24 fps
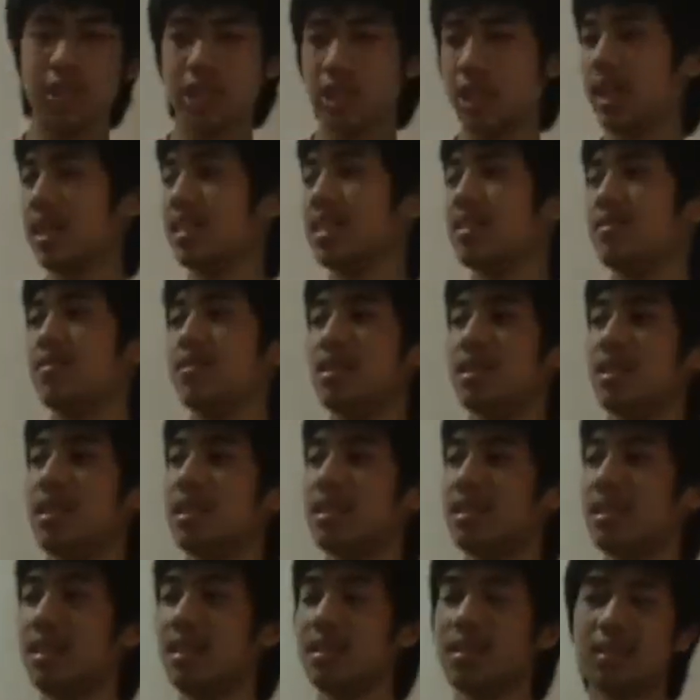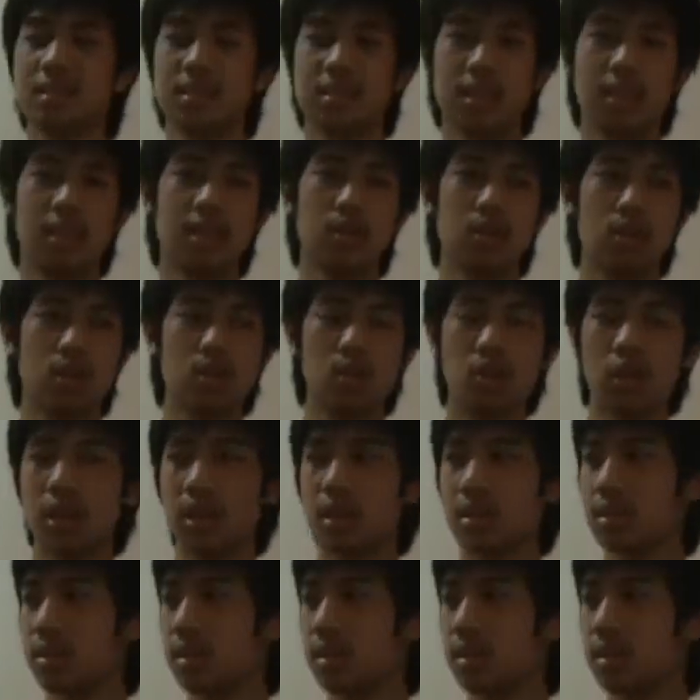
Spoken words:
trying different techniques, seeing what works,